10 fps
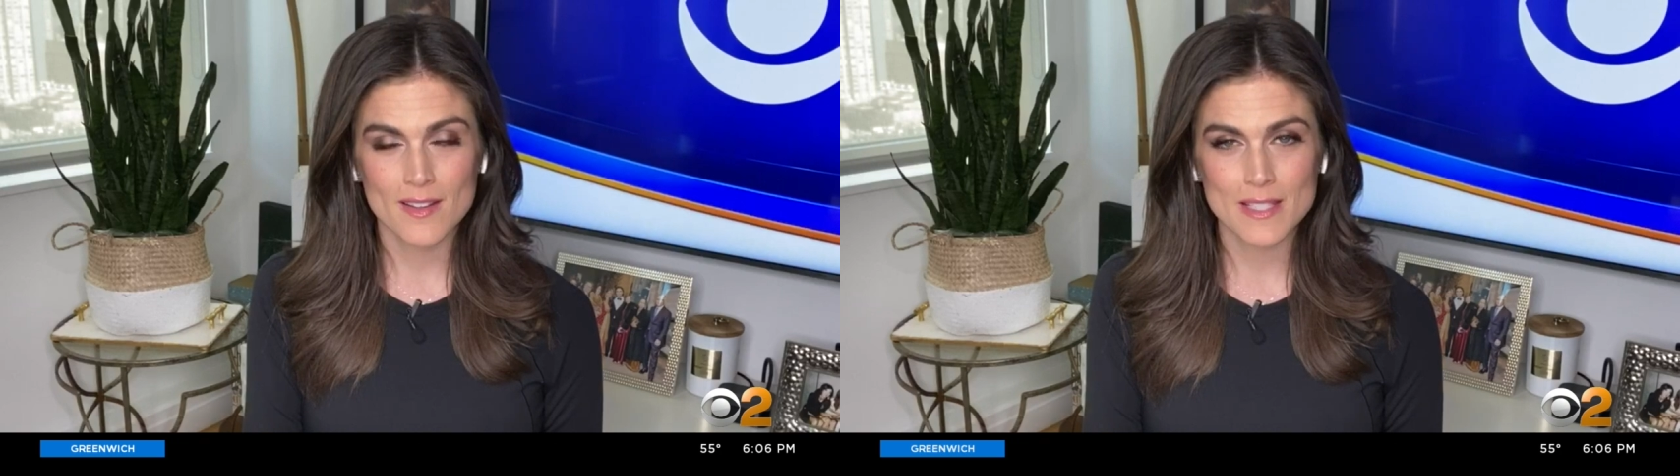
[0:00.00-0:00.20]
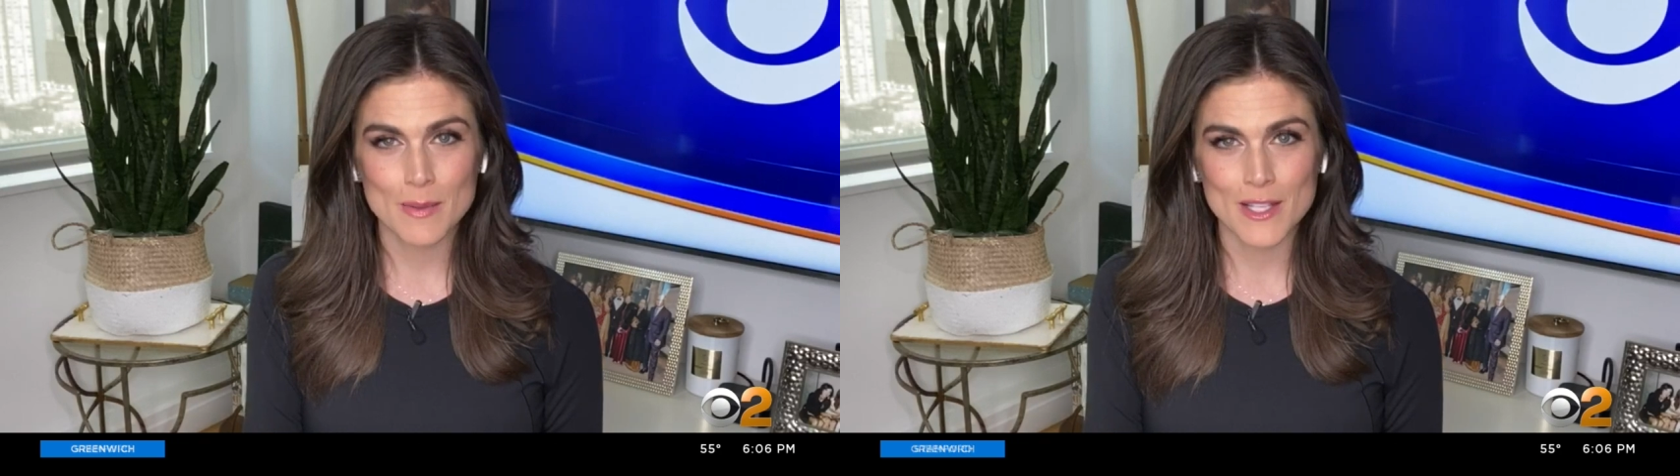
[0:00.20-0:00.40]

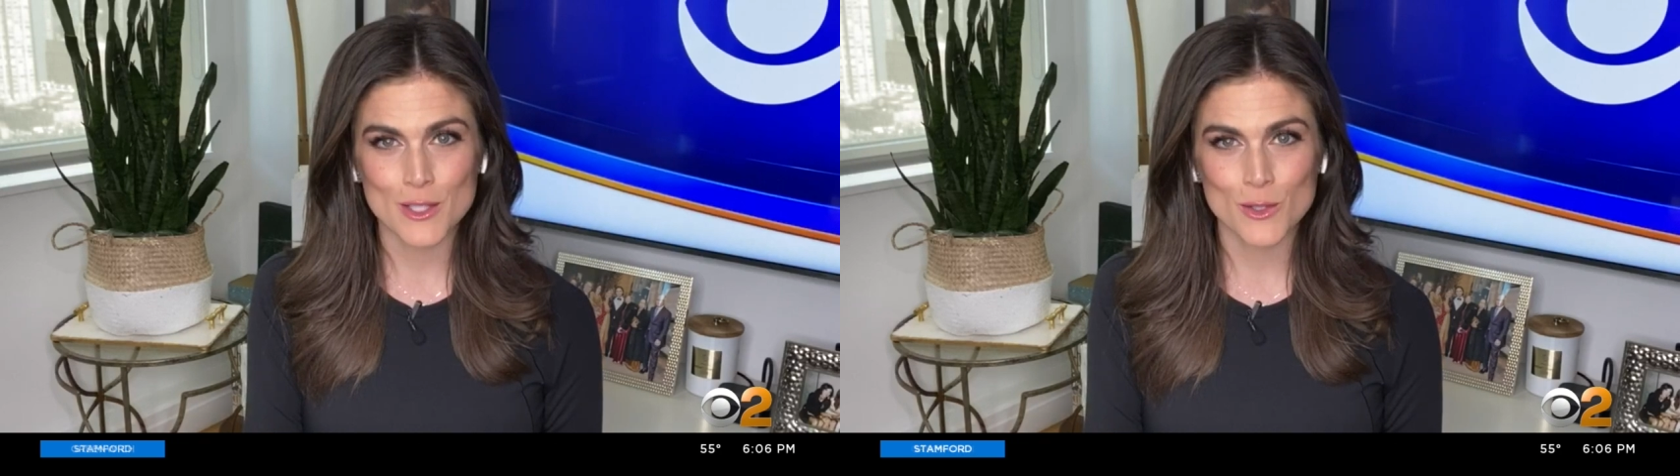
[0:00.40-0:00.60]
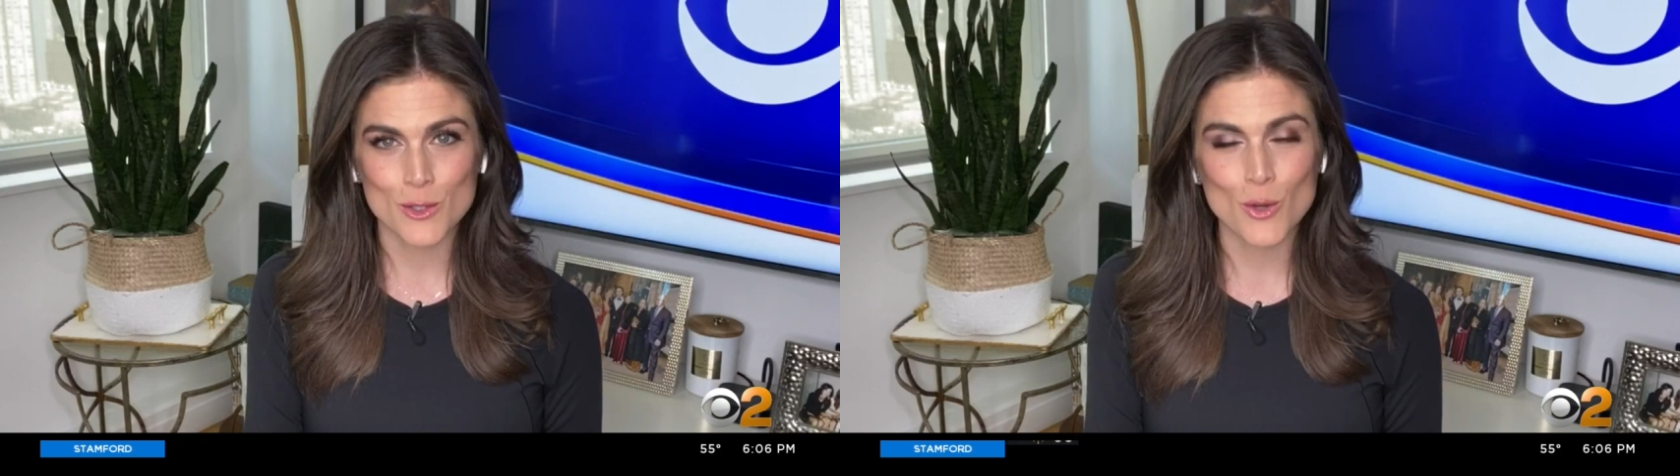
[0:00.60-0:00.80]

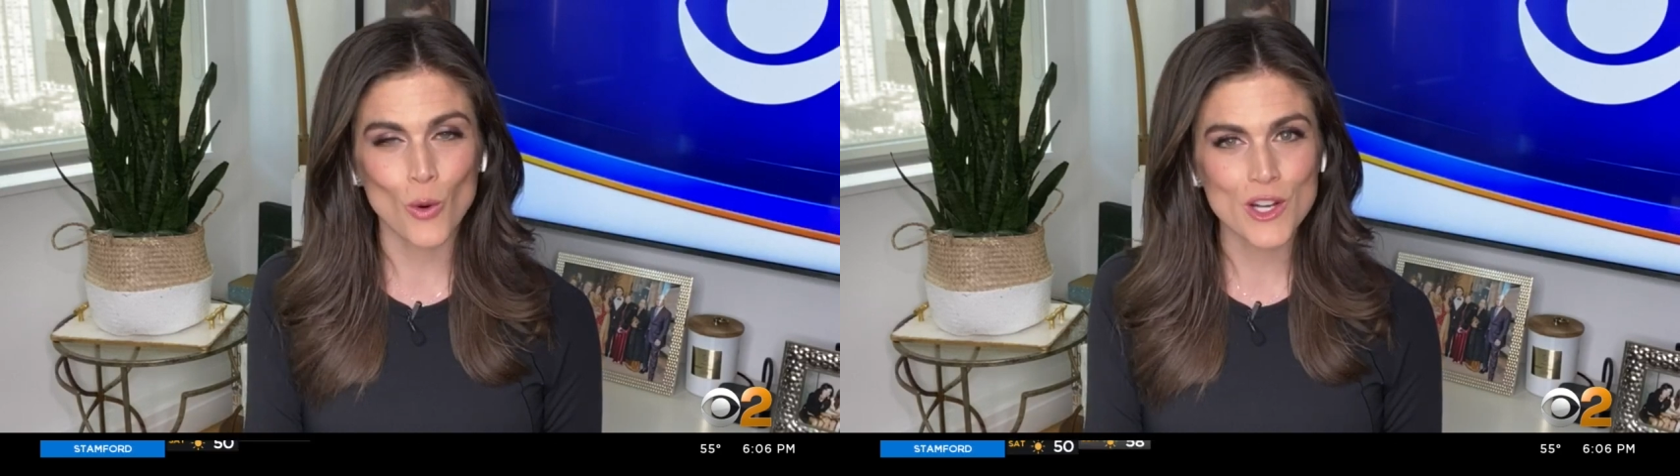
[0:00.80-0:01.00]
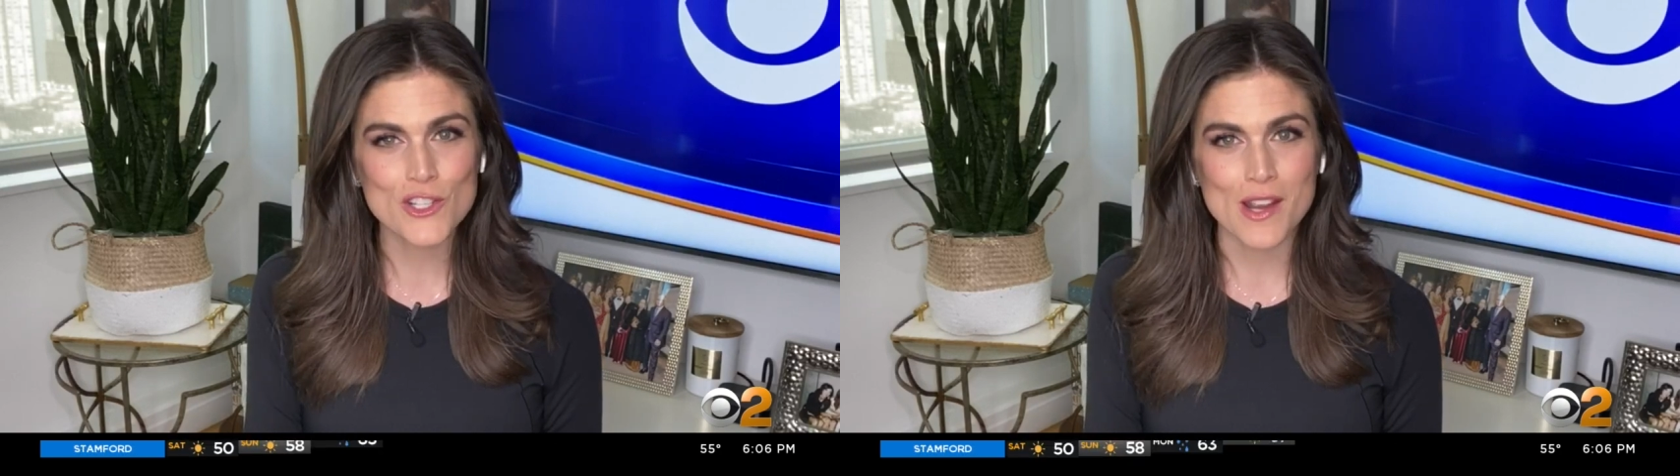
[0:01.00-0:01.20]
CBS 2's
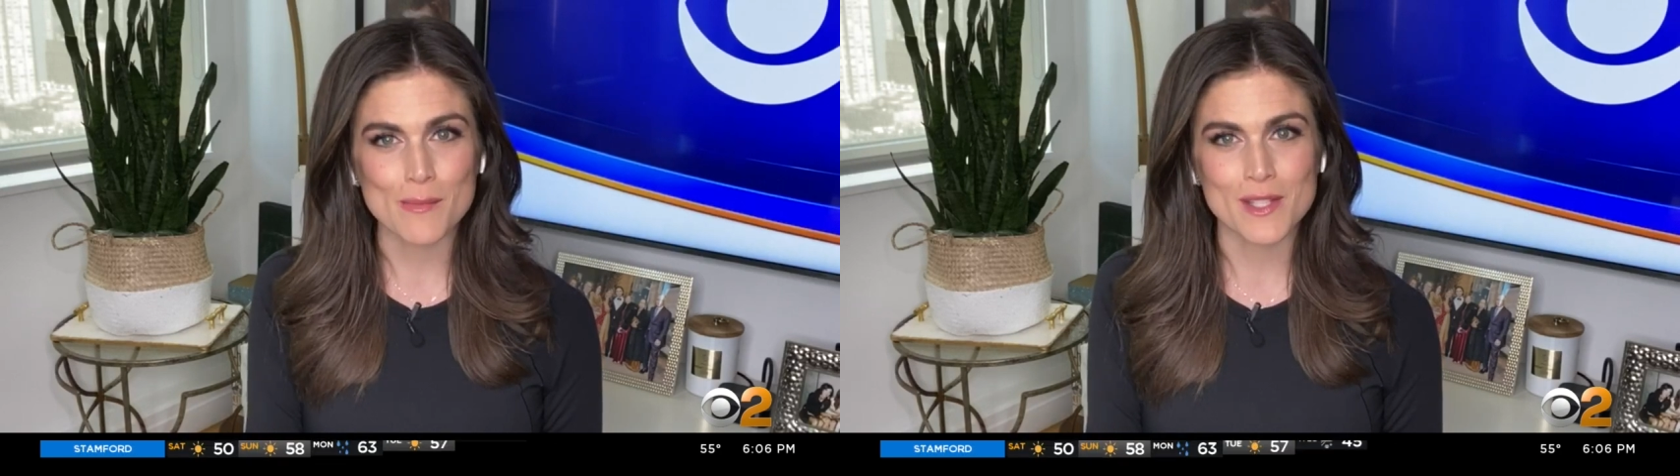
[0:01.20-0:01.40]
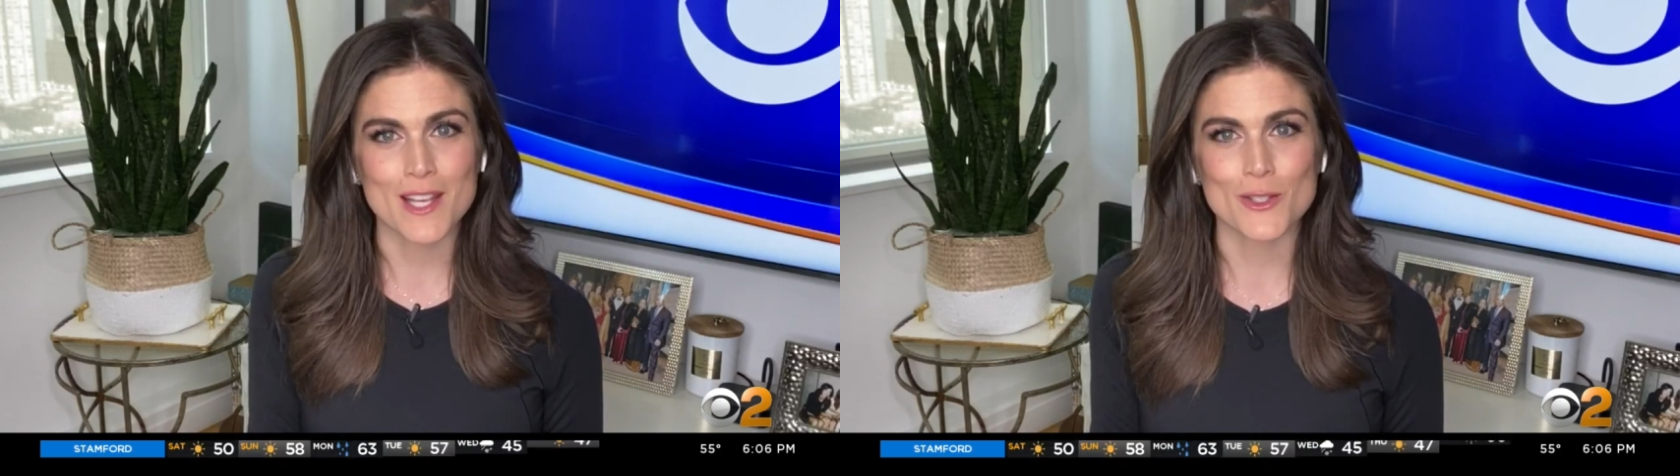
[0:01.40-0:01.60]
Cory
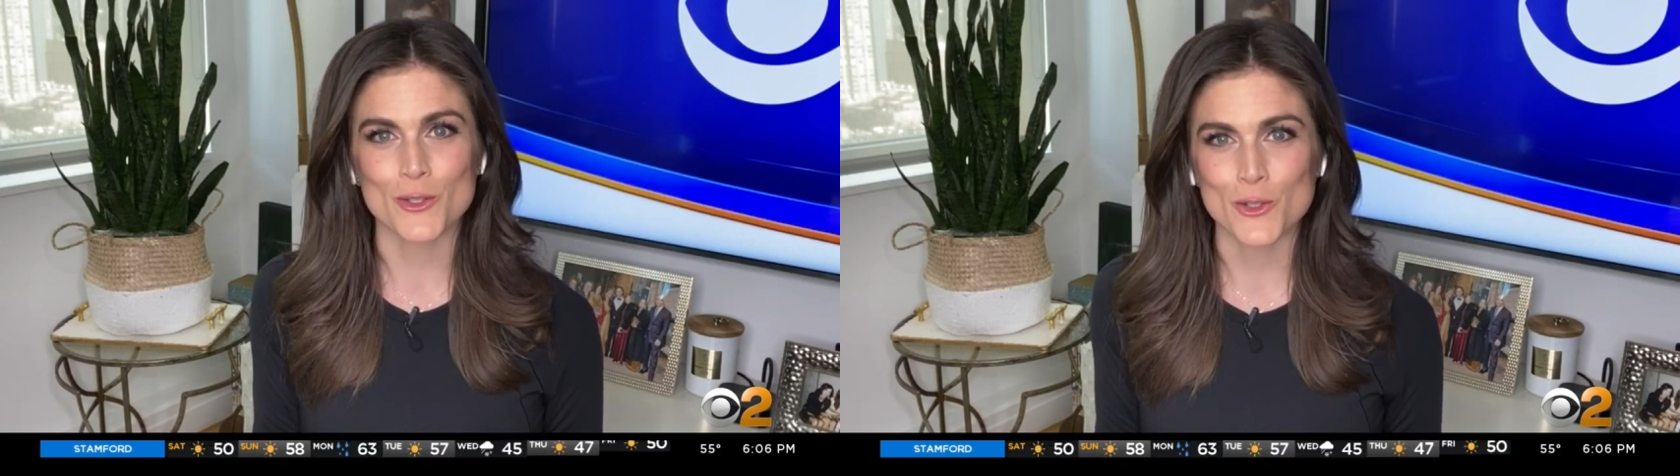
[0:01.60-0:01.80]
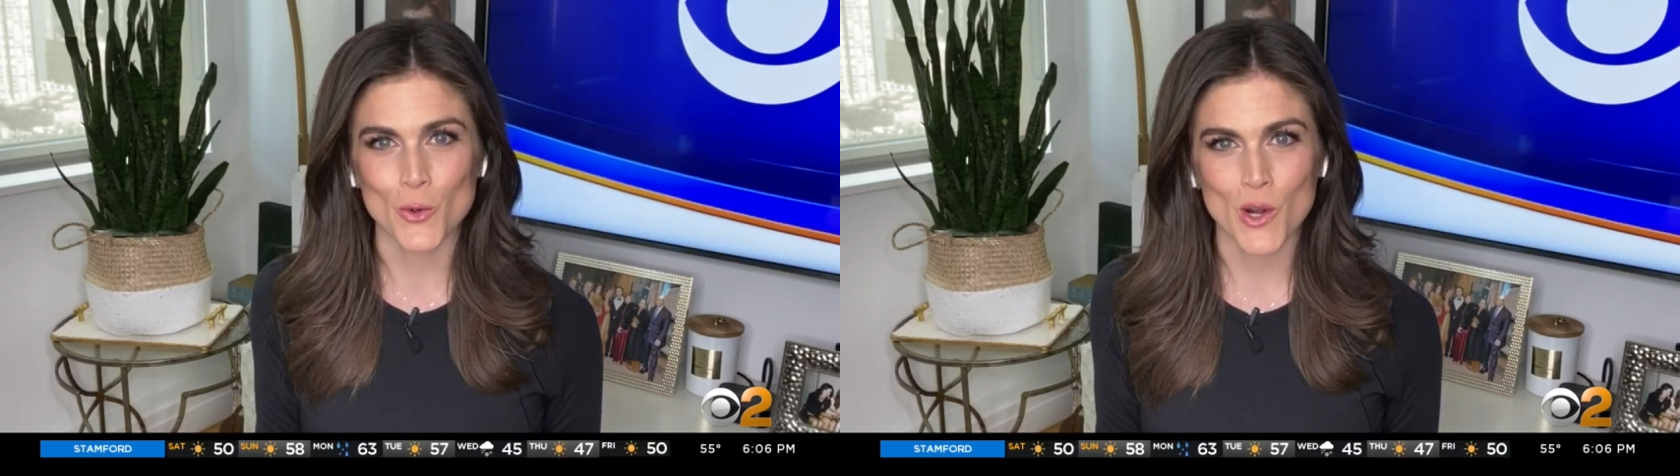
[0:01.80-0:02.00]
James has
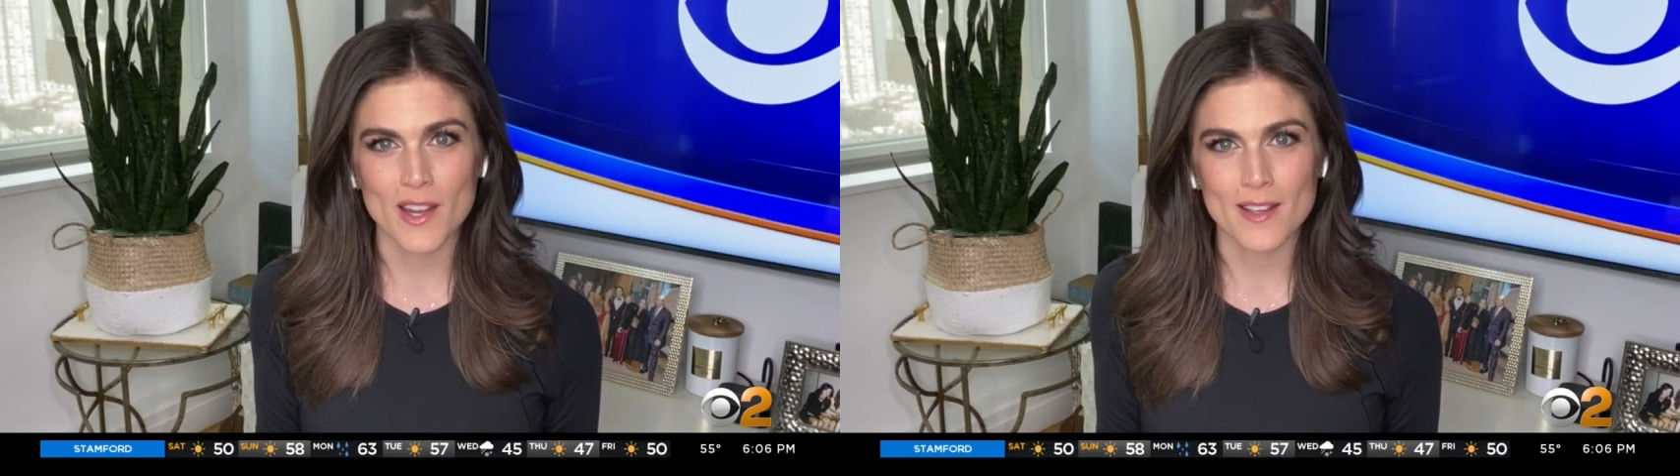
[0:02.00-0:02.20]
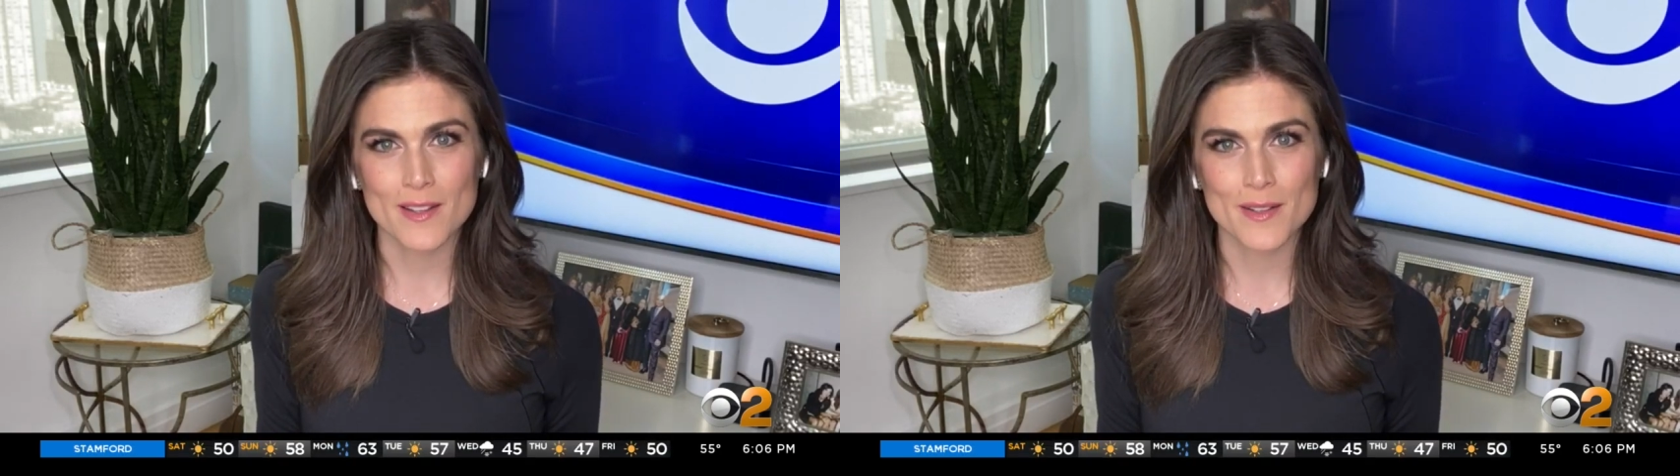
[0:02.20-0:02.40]
her story.